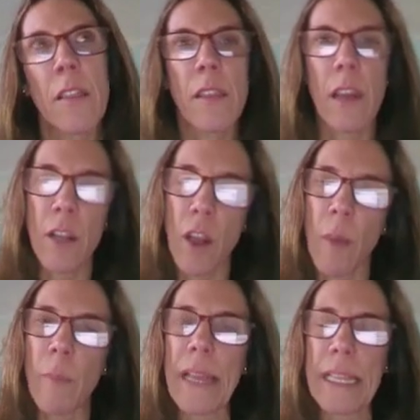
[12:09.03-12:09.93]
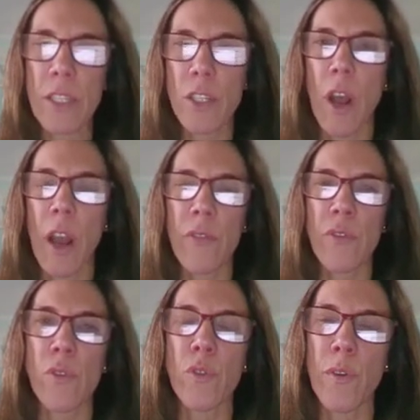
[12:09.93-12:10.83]
that got plant stock
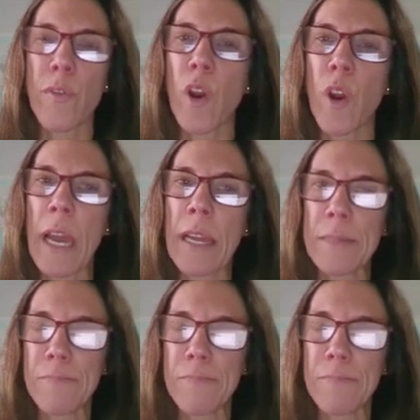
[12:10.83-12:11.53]
from North Carolina.